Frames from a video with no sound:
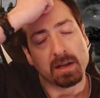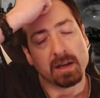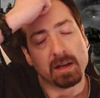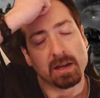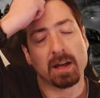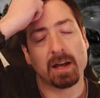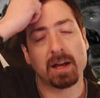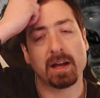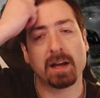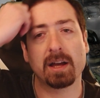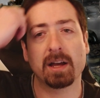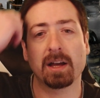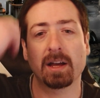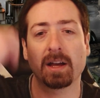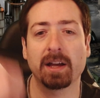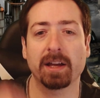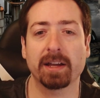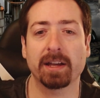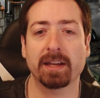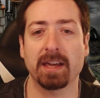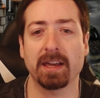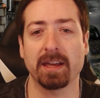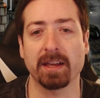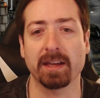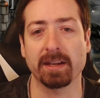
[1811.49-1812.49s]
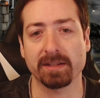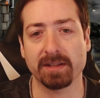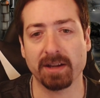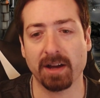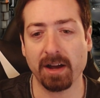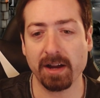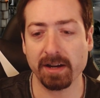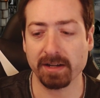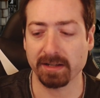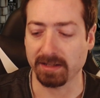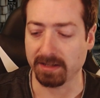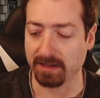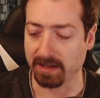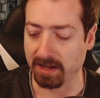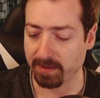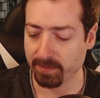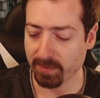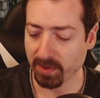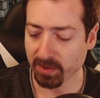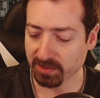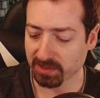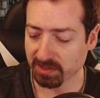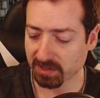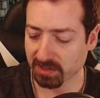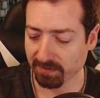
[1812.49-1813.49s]
I can't talk today.
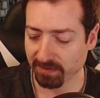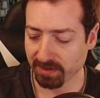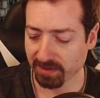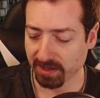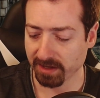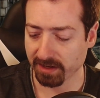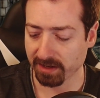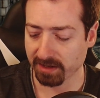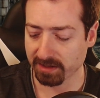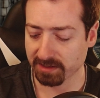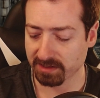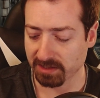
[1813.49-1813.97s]
Most of the